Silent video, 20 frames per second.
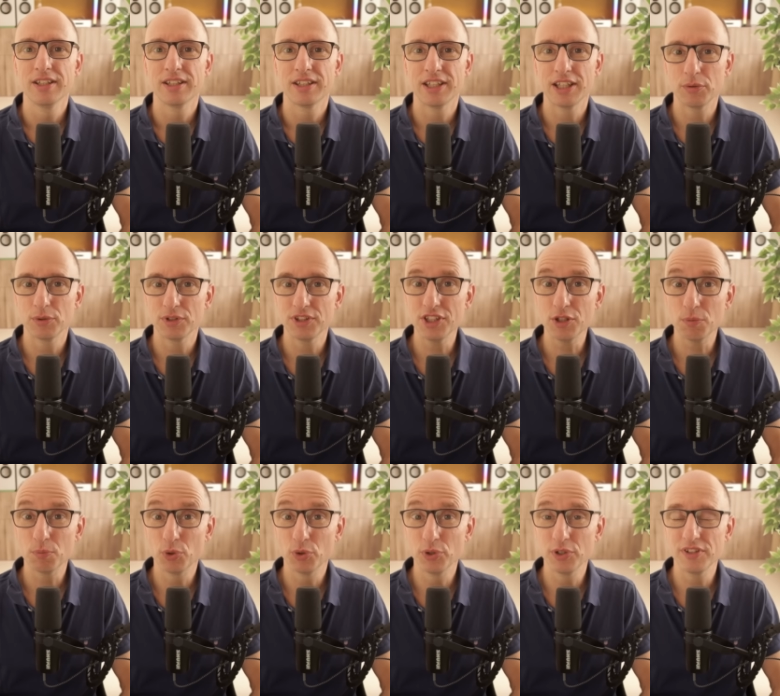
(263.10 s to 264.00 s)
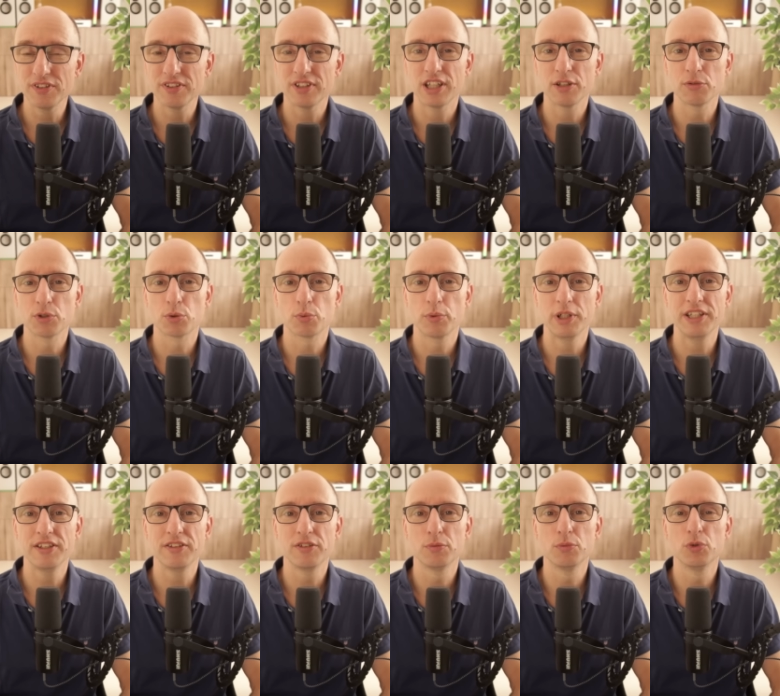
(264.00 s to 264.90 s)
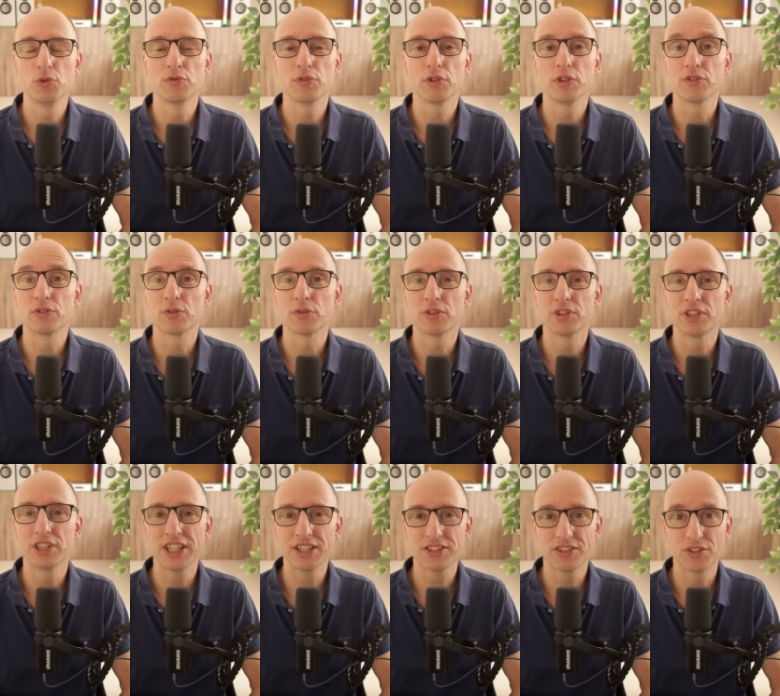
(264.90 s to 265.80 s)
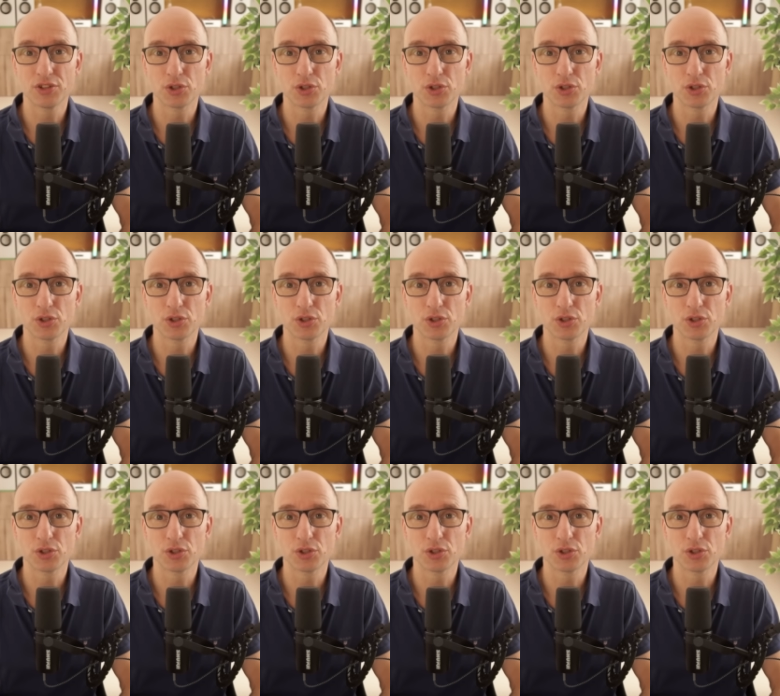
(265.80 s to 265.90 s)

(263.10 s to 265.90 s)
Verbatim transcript: Now at this point, I was ready to move on to the next